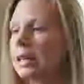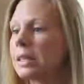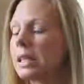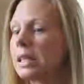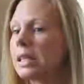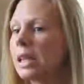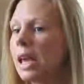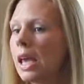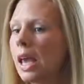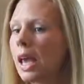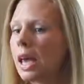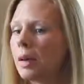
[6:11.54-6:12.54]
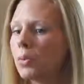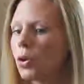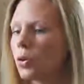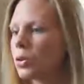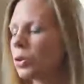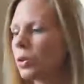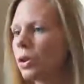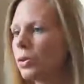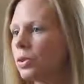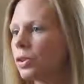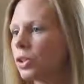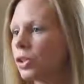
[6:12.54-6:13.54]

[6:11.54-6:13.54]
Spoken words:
exit, you're also close